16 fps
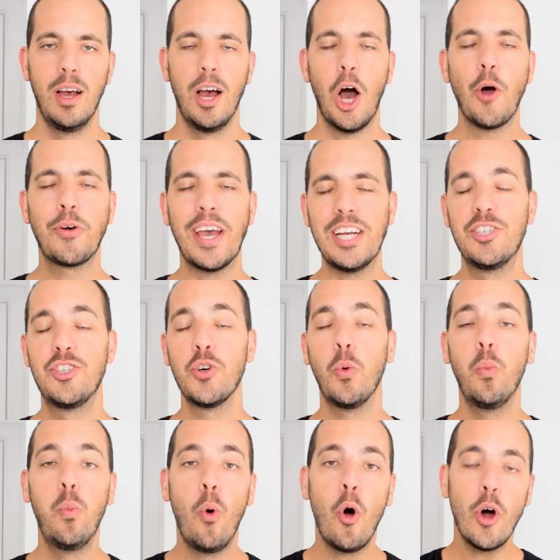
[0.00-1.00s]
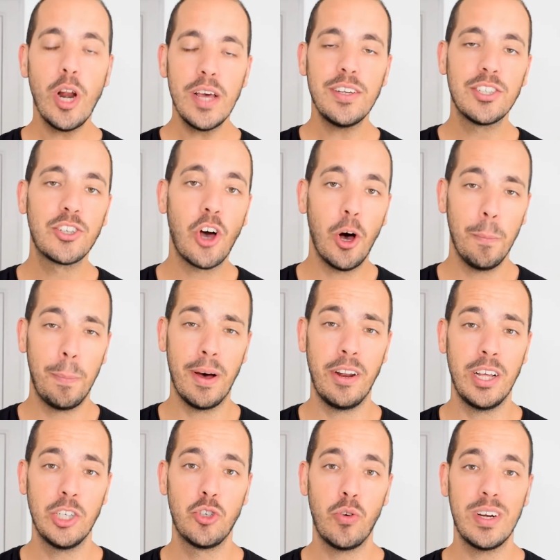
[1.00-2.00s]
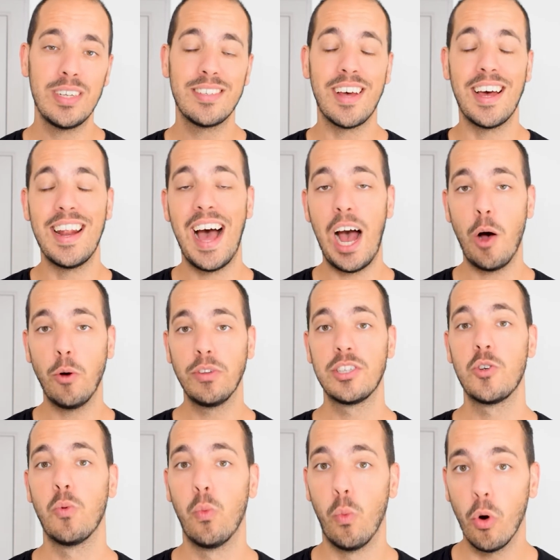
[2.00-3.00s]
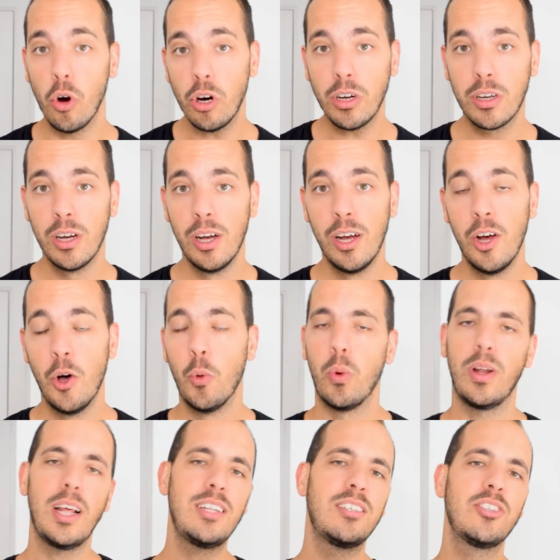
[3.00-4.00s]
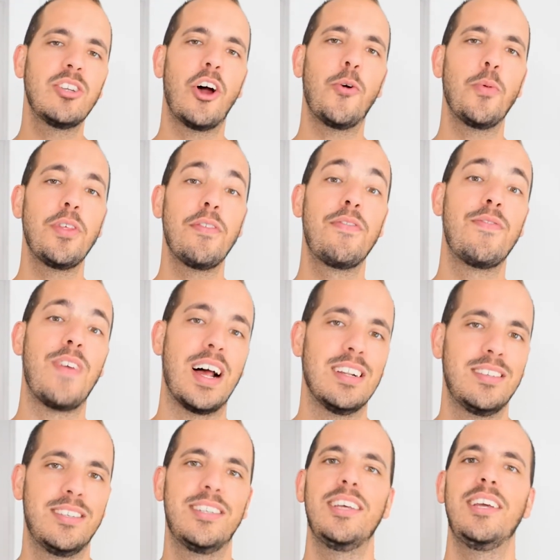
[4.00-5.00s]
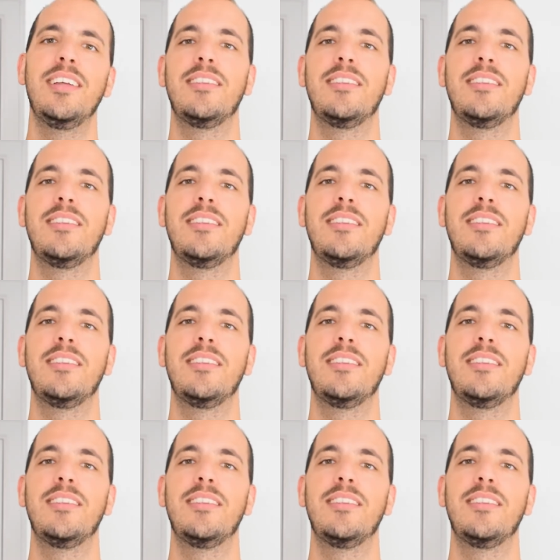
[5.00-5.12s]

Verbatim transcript: Okay, so what is compound interest and how does it work? Well, let's start with a fancy